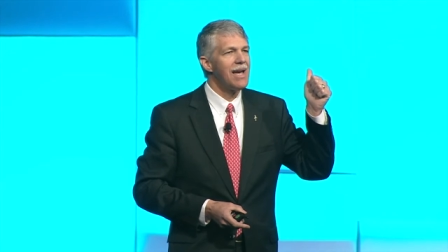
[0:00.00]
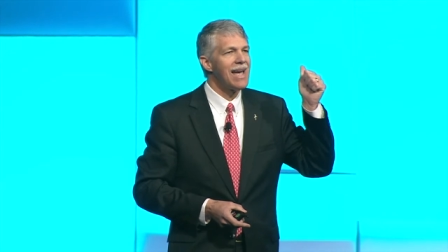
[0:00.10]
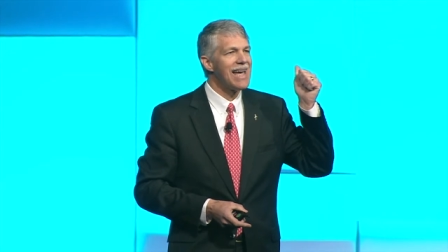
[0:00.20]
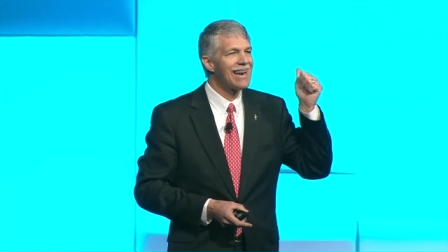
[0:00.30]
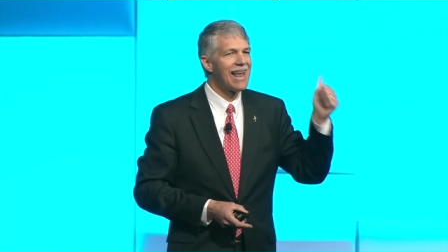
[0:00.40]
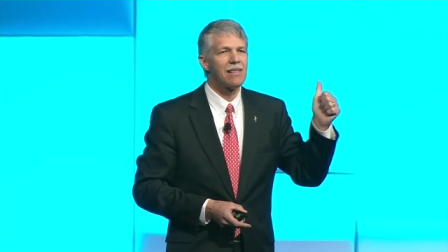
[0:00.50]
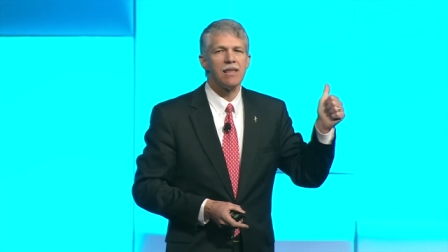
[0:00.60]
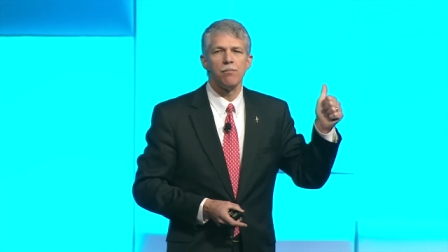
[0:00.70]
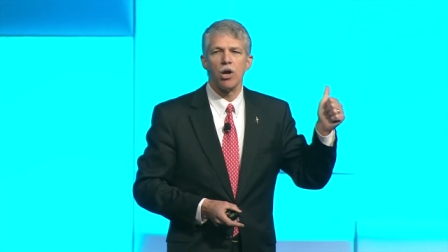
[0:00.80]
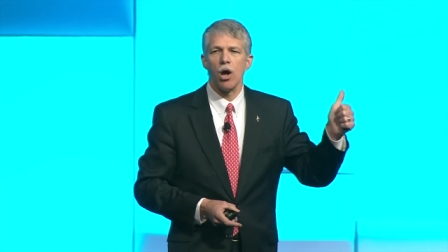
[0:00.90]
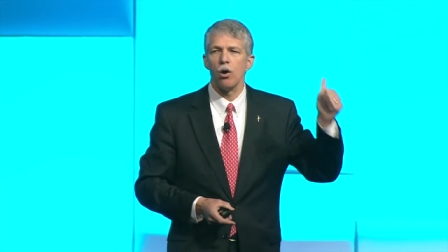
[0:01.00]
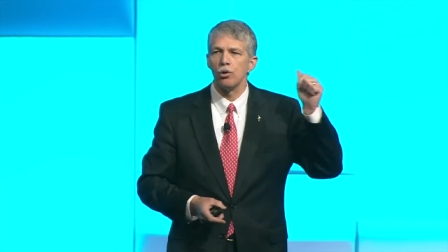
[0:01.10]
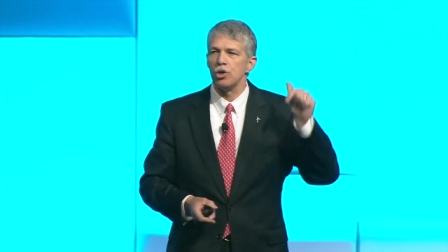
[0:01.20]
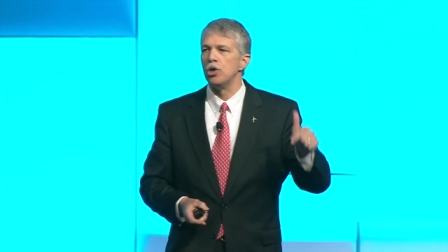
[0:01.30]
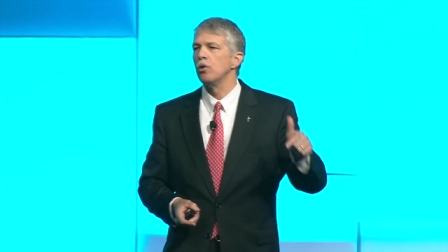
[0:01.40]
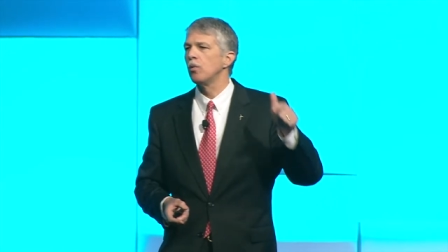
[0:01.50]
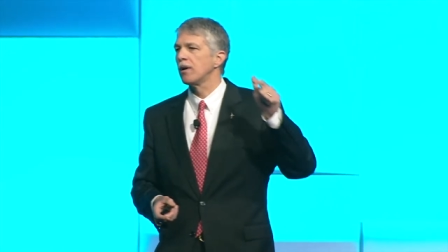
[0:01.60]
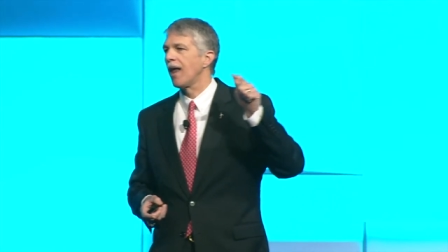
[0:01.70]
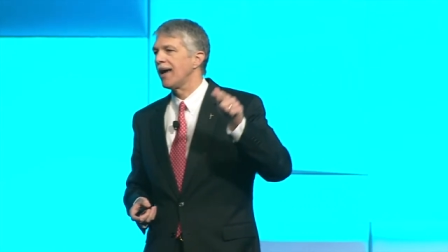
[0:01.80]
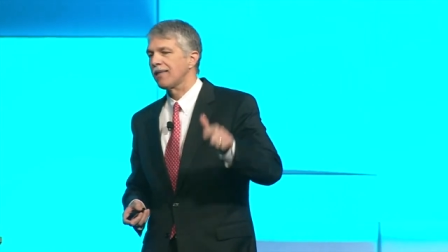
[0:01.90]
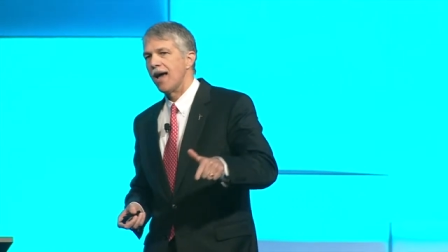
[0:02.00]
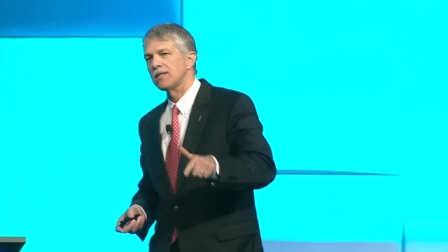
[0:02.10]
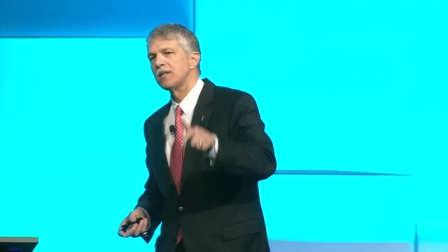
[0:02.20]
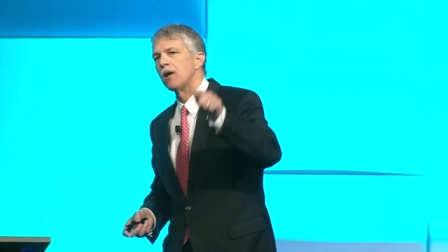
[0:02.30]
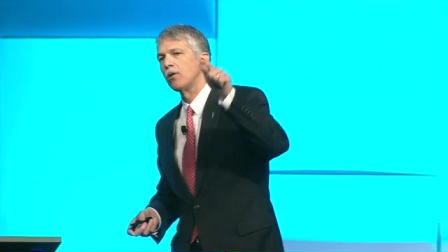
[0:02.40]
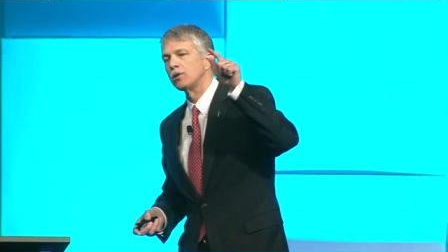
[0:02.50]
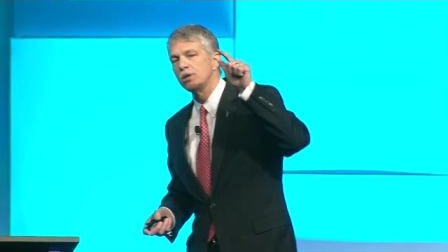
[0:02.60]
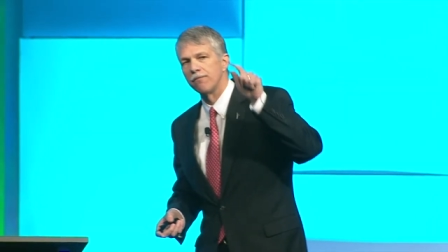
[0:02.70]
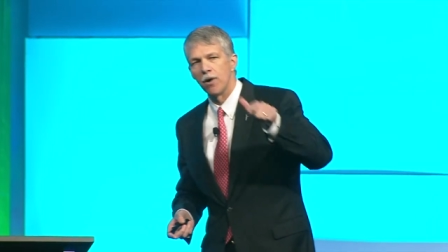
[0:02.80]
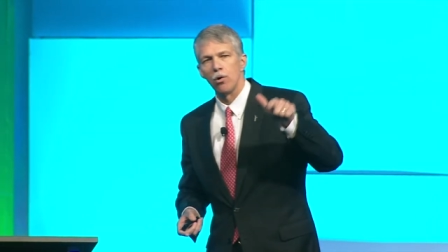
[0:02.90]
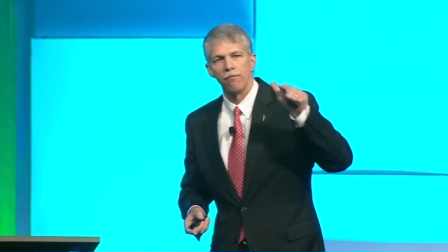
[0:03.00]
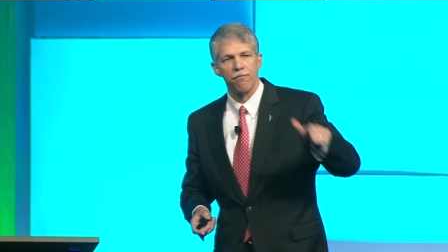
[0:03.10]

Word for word: and let them know you would like that senator to vote